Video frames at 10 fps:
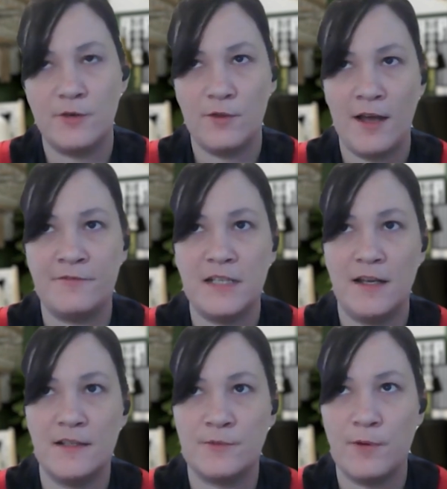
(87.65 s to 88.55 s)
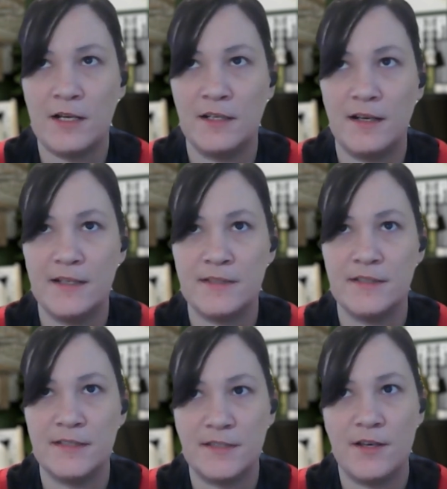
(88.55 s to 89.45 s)
So the FDA is
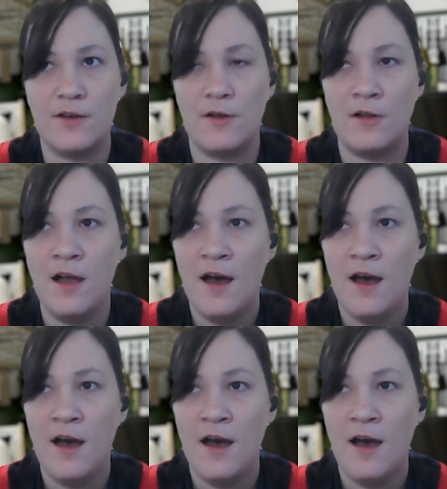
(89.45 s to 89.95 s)
recognizing still